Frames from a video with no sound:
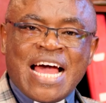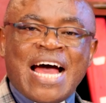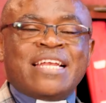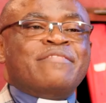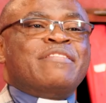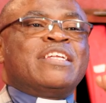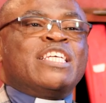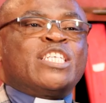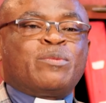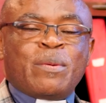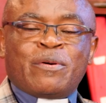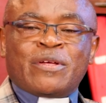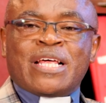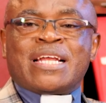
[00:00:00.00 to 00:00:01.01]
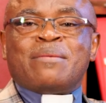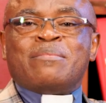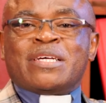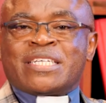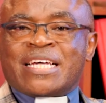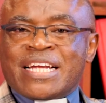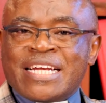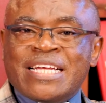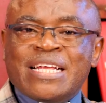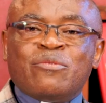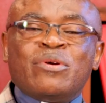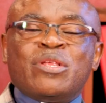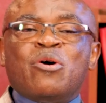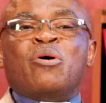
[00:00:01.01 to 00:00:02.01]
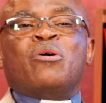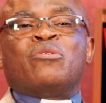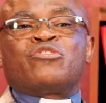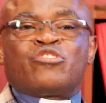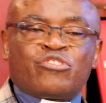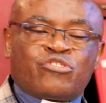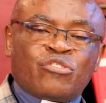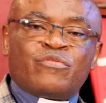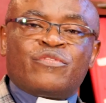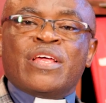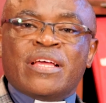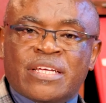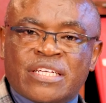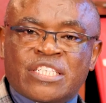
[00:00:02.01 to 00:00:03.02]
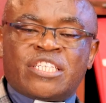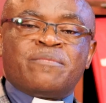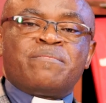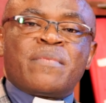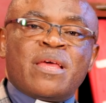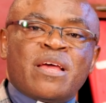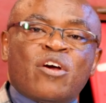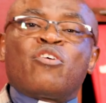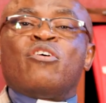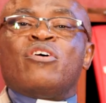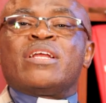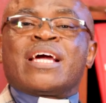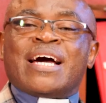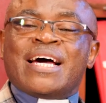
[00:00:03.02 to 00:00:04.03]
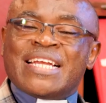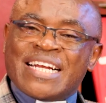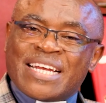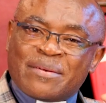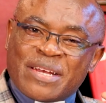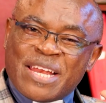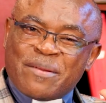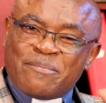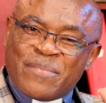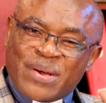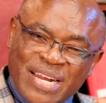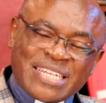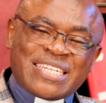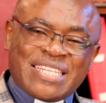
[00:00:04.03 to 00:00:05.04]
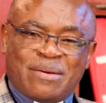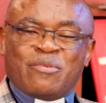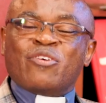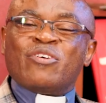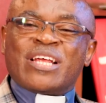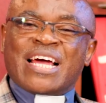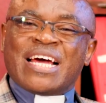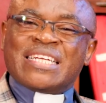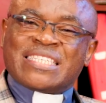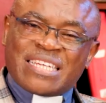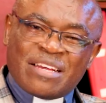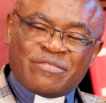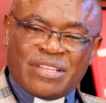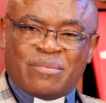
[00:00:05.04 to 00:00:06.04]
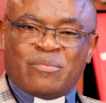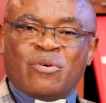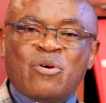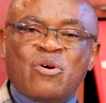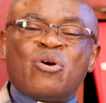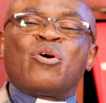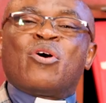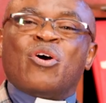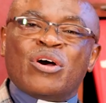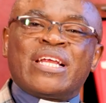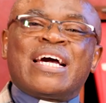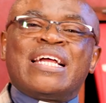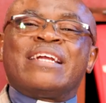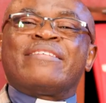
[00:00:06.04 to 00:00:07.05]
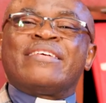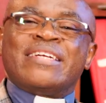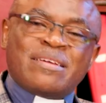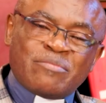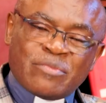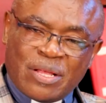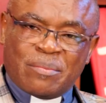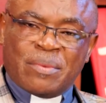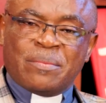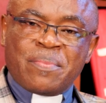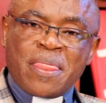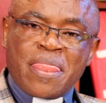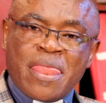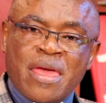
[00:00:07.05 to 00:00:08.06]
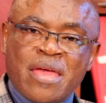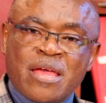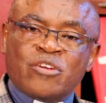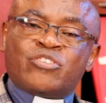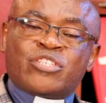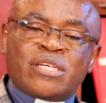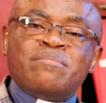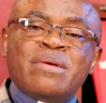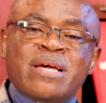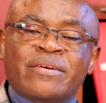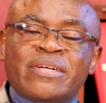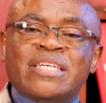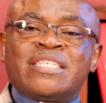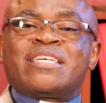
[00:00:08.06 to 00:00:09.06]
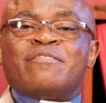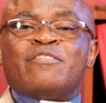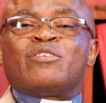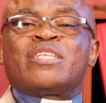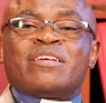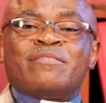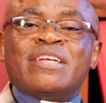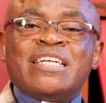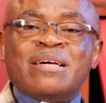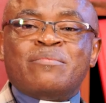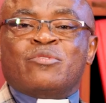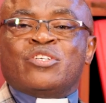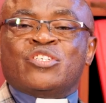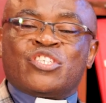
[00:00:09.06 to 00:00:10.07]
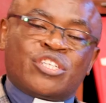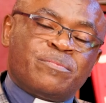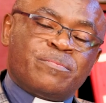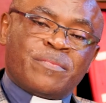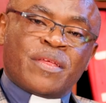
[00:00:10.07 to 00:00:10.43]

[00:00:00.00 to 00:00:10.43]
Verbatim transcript: And even these people that are masquerading with all sorts of things, God can liberate them. God can save them. God can redeem them. You see, Mary saved with 70 demons.